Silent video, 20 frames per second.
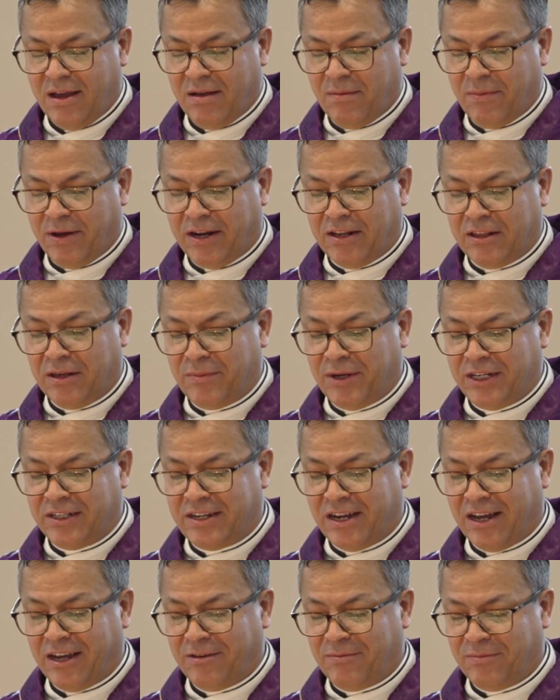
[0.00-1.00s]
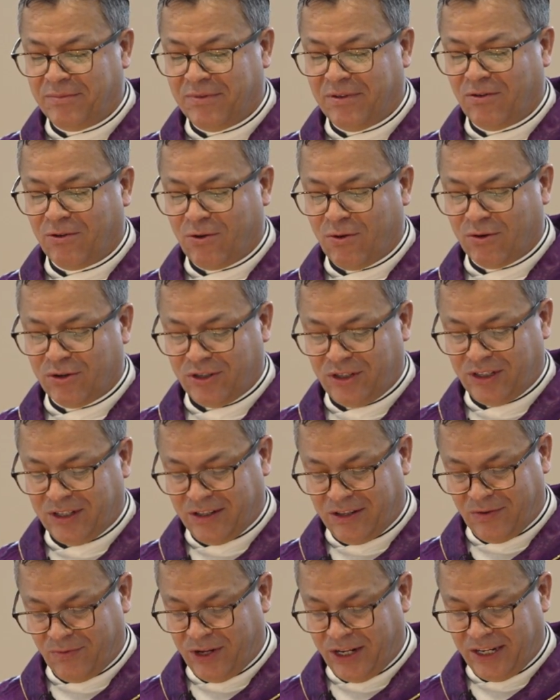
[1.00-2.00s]
But in the meantime, of course,
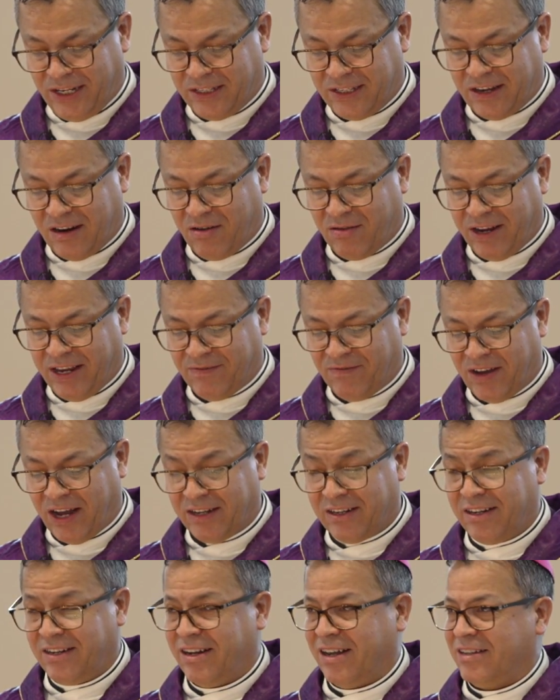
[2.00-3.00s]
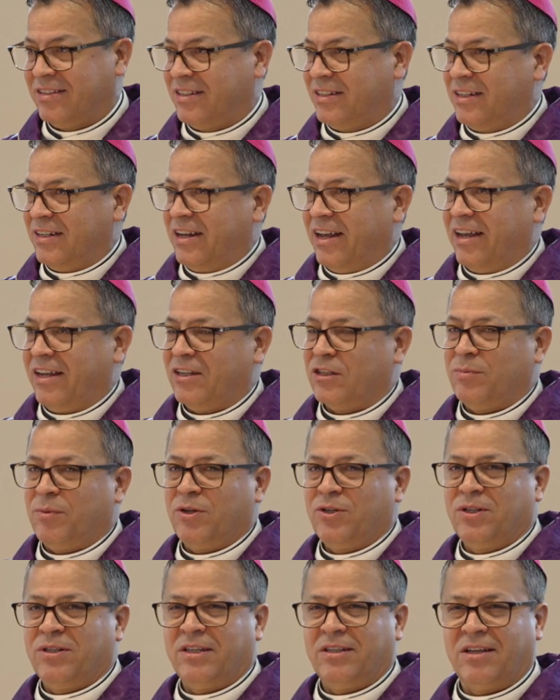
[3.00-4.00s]
the readings are inviting us today,
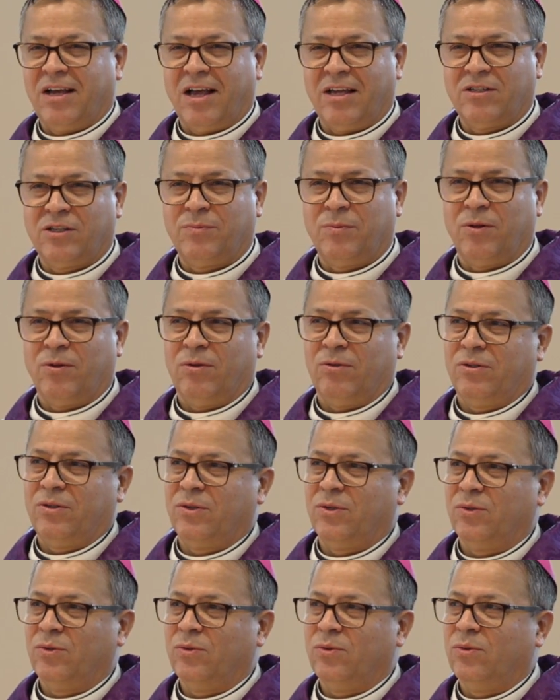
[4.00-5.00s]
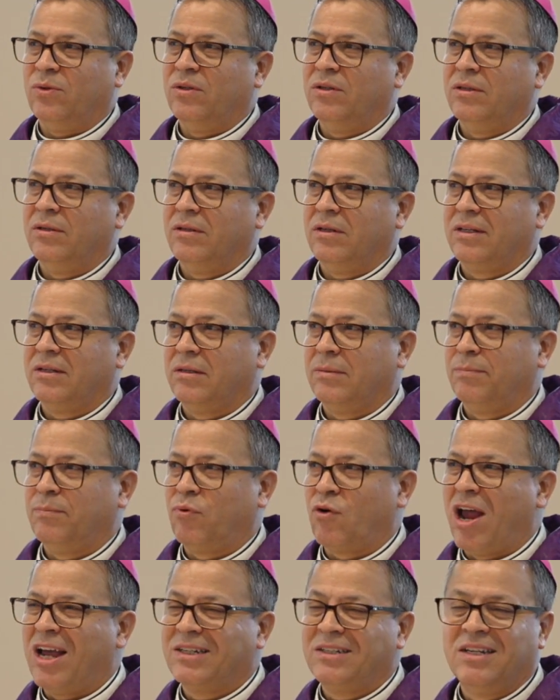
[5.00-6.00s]
especially the Gospel, to
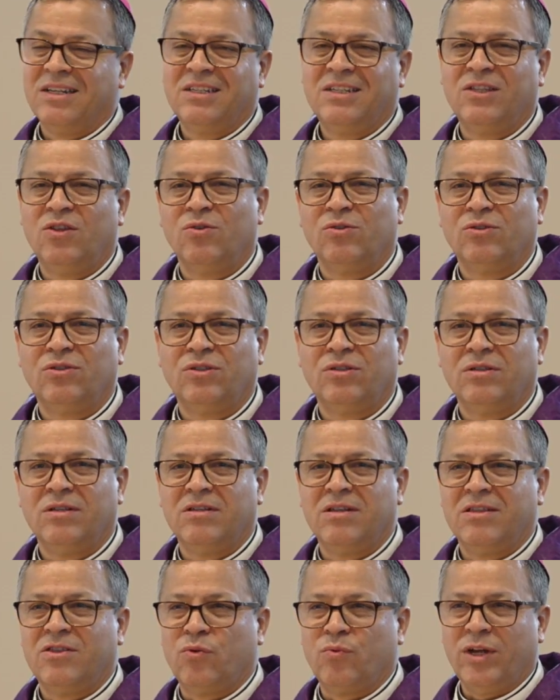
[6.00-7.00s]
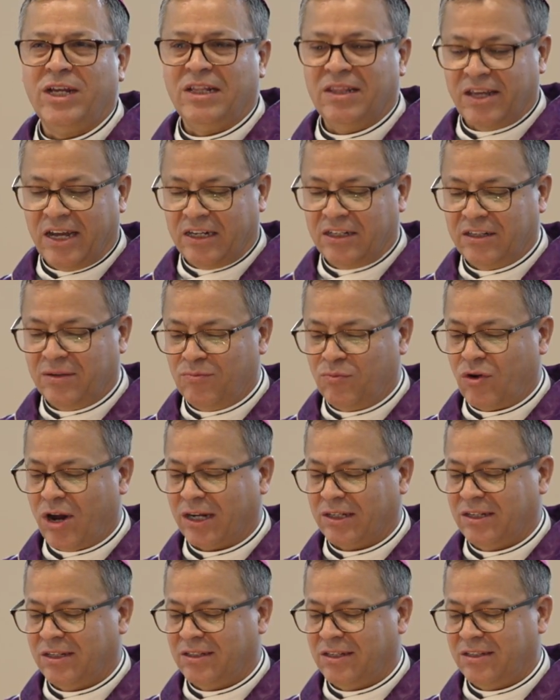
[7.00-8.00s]
practice those 3 Lenten
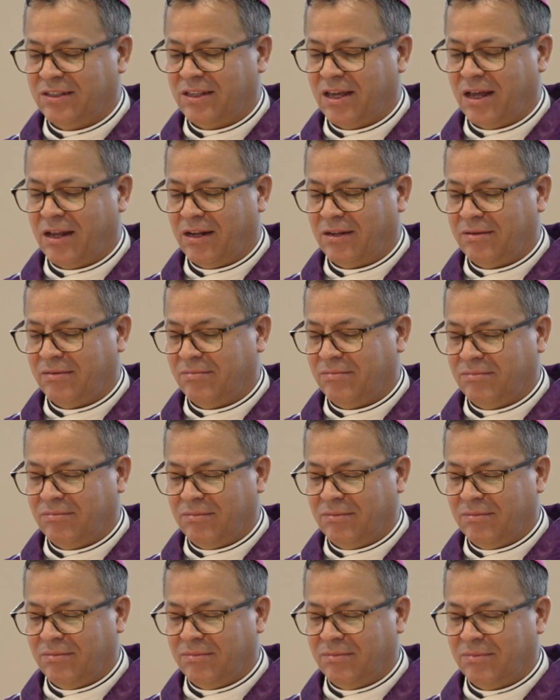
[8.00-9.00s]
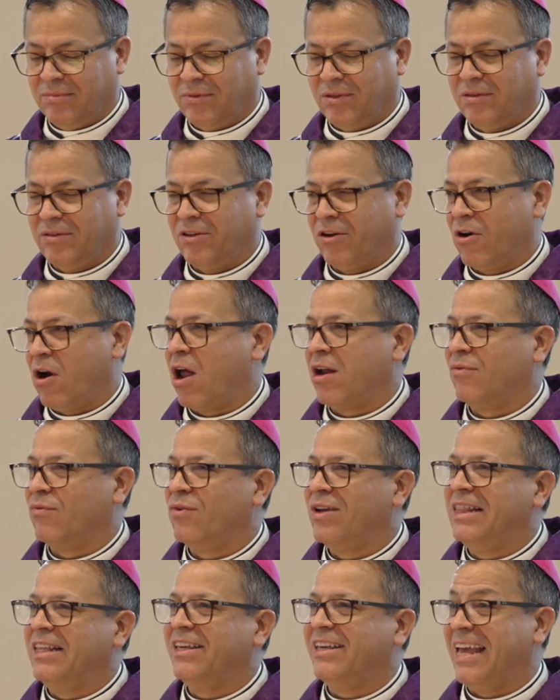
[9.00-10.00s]
practices that are
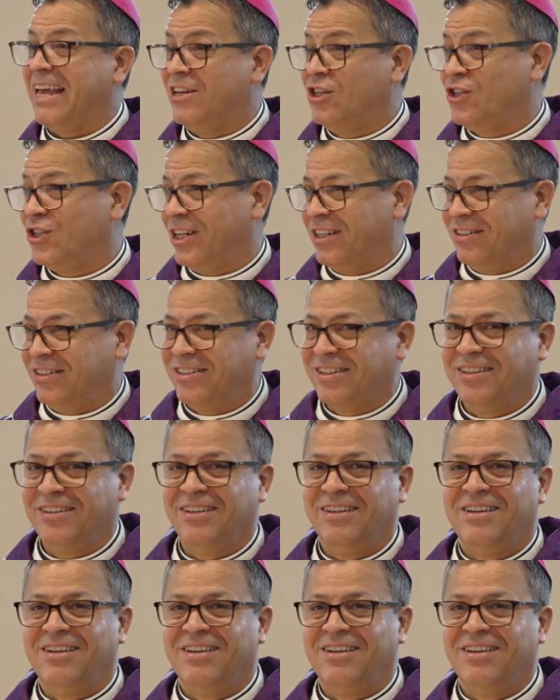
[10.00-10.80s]
really ancient,